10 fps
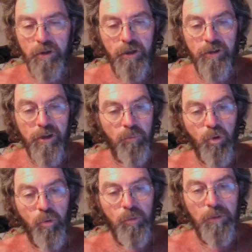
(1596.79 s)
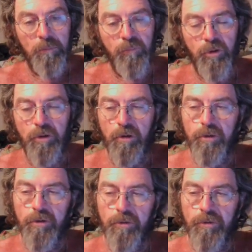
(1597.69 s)
in that moment, you know,
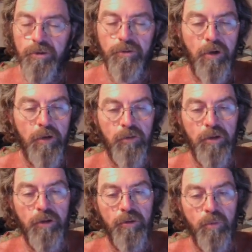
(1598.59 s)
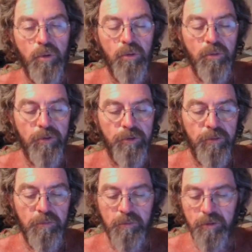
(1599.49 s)
you're driving down the road
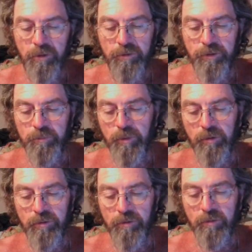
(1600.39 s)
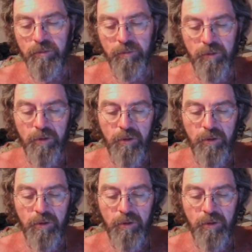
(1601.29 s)
and there's this person,